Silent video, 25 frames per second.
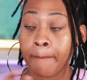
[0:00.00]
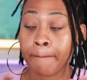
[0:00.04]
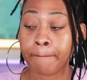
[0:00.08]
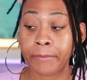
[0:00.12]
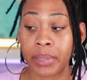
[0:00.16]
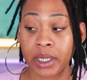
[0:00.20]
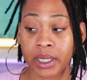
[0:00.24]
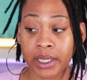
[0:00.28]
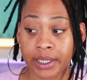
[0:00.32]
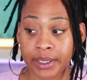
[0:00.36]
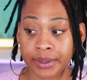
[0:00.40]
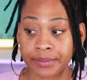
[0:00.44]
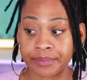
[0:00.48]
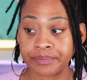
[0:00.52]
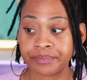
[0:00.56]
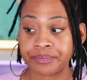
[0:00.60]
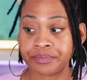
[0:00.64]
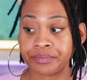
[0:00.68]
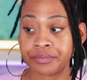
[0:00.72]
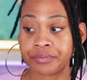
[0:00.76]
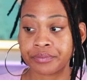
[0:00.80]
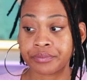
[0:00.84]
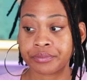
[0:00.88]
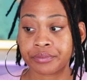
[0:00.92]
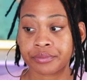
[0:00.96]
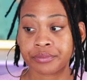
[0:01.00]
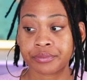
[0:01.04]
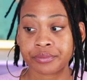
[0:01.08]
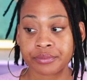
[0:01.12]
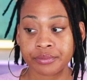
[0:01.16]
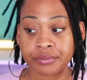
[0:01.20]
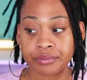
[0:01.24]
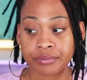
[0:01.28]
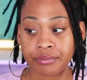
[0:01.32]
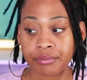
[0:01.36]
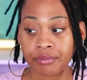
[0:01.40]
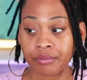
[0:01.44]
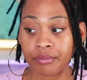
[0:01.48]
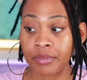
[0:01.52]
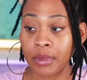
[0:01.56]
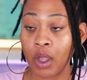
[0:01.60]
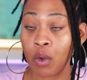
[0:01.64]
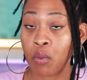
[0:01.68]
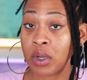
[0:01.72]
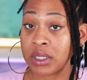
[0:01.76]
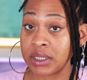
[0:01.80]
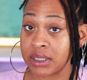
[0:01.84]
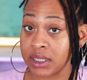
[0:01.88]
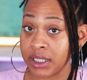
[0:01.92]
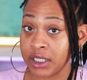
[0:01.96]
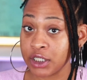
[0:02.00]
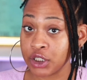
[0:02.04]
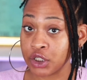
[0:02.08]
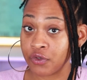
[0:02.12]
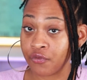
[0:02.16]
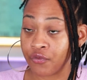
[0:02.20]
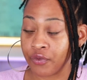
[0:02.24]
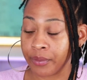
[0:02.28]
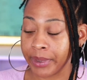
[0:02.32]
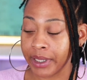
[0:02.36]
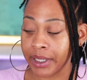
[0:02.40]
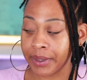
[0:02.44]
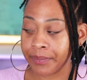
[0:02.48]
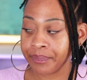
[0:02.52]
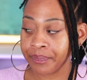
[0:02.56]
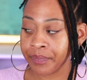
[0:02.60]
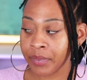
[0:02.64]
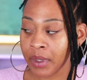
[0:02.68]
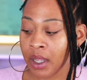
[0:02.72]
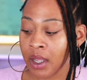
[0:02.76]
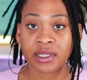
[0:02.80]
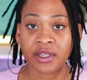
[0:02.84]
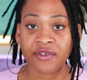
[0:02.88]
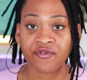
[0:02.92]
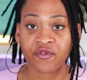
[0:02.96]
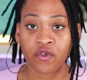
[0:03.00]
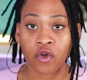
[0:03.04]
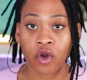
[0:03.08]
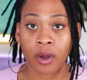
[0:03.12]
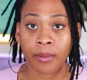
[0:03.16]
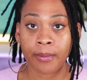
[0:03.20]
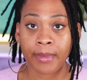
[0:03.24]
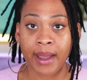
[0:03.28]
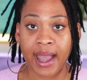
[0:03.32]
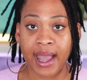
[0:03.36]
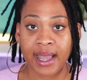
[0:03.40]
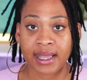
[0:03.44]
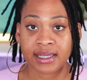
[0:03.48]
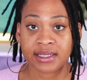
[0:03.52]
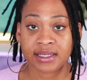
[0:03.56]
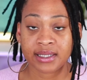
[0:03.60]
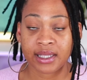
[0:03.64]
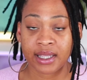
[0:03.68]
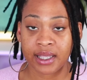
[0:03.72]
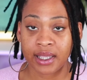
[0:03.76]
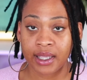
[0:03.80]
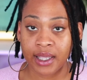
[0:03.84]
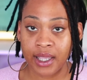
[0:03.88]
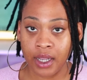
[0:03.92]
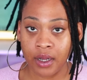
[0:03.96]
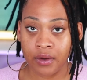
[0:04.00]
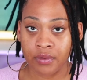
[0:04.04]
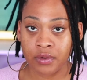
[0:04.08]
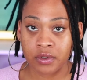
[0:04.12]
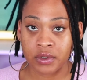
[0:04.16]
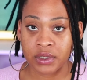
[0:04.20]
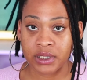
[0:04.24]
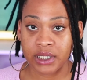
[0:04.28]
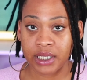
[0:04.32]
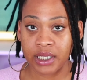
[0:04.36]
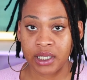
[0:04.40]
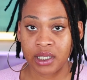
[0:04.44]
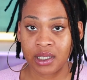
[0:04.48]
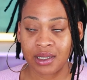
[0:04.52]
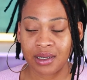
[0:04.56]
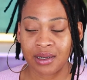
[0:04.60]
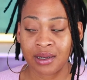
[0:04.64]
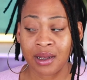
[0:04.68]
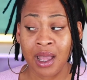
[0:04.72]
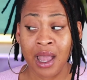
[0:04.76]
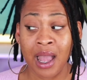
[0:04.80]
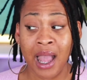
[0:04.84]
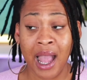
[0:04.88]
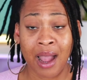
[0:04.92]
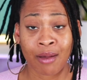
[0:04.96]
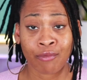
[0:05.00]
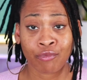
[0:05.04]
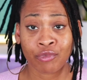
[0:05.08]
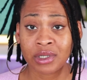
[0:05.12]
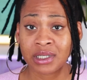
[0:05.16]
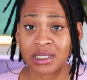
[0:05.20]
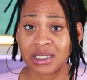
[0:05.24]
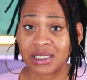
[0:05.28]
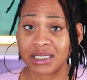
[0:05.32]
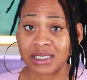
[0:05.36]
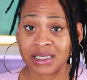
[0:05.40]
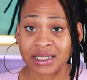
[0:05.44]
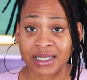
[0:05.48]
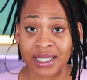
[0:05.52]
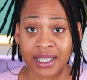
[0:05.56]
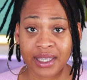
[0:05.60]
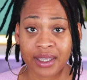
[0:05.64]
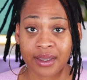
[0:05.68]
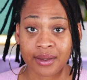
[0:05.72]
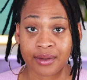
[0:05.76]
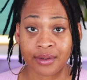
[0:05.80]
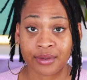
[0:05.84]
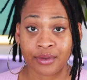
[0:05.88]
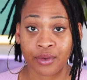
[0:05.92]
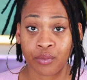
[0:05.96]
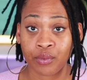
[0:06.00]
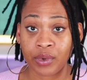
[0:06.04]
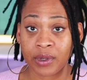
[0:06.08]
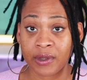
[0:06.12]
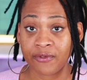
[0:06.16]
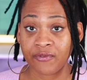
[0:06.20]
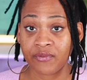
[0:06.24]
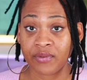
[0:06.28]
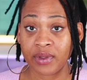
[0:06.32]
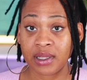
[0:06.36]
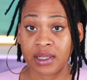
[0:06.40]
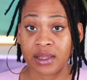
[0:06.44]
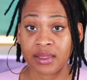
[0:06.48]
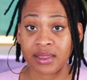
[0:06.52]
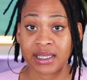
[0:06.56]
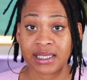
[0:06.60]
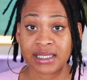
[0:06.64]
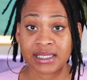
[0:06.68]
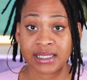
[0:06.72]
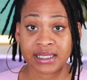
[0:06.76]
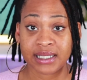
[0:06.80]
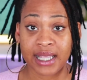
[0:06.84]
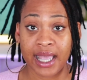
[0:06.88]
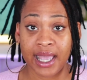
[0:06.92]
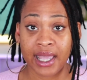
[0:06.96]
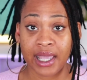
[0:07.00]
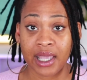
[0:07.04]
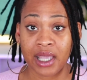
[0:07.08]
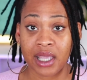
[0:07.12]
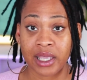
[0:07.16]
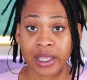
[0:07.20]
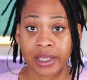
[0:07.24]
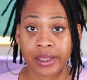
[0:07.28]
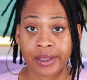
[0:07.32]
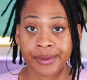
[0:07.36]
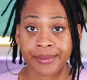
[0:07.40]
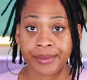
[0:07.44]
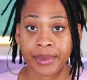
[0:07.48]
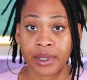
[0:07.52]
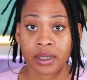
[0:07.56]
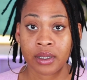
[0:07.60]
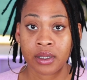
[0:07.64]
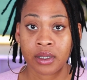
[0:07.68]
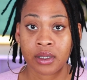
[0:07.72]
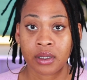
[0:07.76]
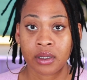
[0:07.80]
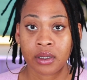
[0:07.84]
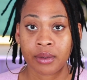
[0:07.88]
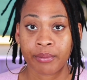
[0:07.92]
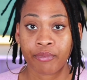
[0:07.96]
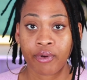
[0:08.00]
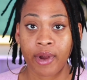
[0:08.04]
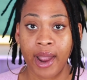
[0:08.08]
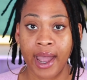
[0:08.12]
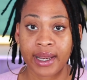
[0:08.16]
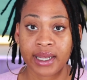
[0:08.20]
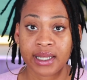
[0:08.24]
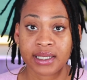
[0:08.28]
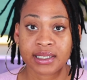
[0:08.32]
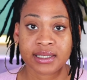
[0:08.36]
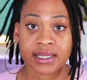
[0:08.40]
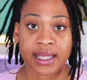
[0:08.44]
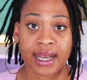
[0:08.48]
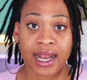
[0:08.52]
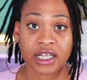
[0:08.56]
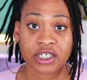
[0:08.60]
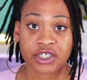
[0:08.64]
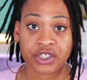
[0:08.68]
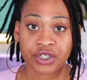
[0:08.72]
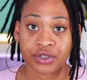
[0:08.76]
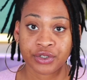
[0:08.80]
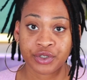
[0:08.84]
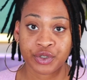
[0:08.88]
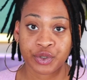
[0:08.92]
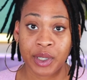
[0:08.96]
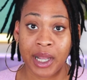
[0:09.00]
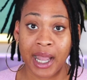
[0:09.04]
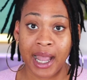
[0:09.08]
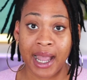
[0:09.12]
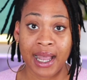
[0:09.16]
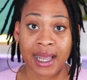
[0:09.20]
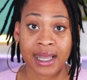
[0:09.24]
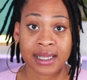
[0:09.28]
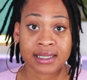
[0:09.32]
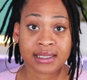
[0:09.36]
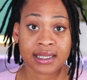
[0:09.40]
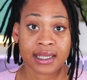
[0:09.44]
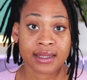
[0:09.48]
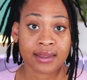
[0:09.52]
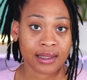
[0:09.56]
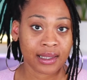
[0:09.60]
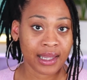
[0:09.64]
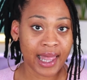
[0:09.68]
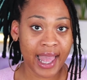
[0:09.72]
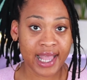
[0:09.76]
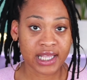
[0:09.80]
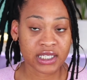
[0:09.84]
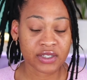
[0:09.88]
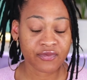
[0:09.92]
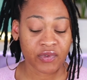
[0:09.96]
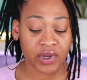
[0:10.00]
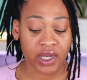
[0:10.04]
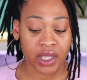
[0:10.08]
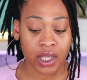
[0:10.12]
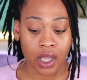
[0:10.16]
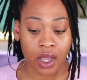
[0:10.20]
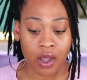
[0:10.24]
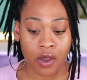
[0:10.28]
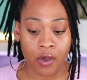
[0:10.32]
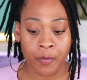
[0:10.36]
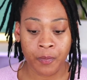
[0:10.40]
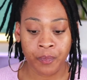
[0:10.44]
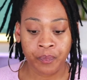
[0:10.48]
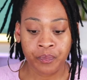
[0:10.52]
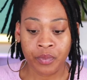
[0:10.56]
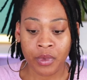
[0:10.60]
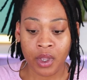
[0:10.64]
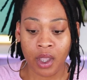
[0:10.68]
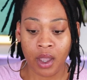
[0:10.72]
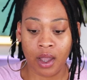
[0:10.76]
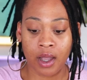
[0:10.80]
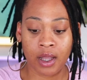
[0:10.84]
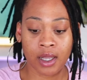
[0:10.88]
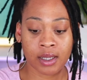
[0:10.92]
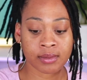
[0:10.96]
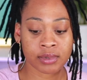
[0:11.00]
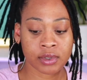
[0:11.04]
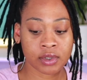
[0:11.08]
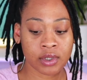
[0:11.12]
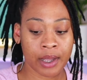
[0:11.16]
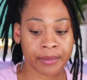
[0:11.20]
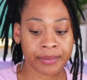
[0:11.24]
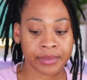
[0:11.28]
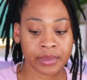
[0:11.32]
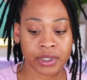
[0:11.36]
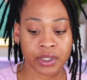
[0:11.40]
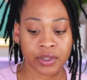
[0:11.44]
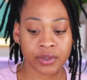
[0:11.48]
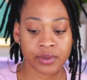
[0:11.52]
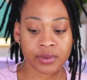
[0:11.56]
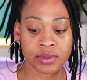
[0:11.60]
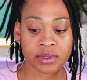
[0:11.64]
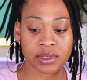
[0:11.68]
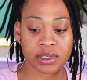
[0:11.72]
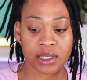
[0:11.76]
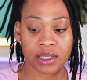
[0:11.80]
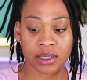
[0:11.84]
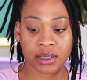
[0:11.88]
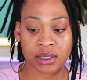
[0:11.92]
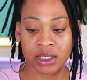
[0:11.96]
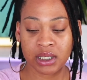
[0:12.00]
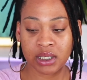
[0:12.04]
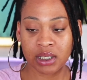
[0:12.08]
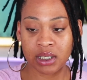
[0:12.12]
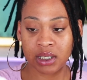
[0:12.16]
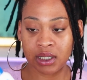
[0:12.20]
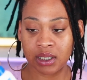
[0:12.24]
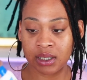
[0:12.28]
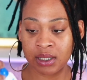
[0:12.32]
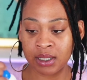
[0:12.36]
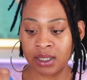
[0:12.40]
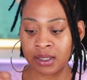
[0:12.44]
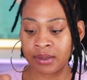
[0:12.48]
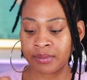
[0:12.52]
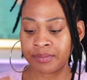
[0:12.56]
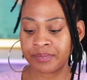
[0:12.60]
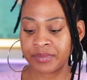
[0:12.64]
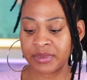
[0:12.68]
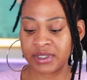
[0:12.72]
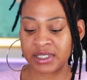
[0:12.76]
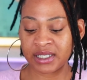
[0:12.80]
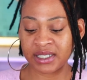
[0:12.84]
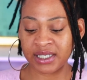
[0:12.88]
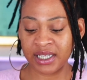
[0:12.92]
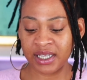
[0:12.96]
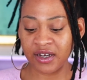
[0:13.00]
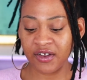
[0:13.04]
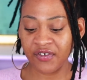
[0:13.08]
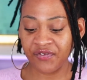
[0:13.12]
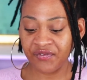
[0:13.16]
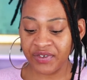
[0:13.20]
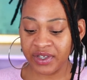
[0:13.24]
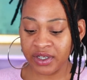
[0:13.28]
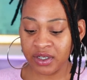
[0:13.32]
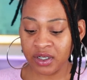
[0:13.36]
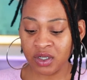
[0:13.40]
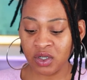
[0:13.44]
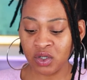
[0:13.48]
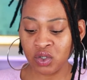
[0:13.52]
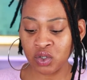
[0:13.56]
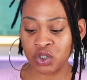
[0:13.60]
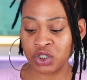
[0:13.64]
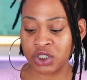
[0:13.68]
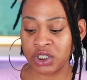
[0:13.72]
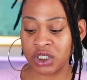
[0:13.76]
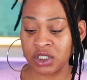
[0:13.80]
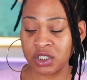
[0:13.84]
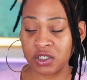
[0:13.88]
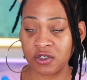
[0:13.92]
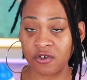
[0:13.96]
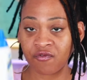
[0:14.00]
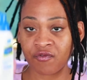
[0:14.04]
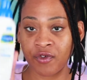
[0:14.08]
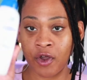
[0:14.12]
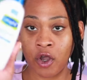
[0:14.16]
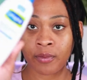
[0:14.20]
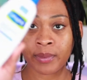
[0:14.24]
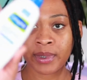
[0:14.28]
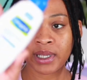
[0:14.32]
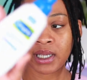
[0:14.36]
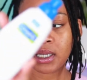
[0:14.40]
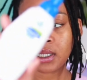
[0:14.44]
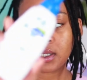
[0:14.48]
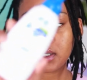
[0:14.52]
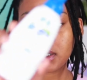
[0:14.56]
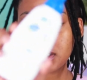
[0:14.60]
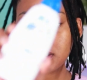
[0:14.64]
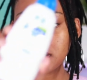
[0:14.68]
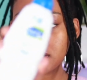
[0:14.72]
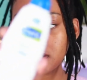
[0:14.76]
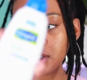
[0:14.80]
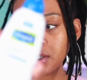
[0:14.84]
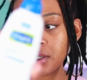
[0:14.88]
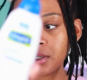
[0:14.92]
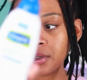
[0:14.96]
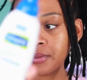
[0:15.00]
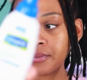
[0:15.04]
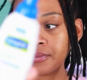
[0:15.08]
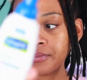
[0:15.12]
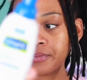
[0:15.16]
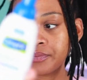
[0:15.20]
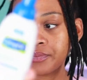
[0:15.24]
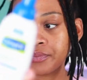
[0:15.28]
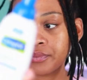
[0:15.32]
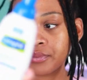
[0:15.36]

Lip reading: but wasn't an issue for me. Currently, for my skincare routine, I'm really sticking with the same products that I showed you guys in the last video. So I'm using the Cetaphil Gentle Foaming Cleanser.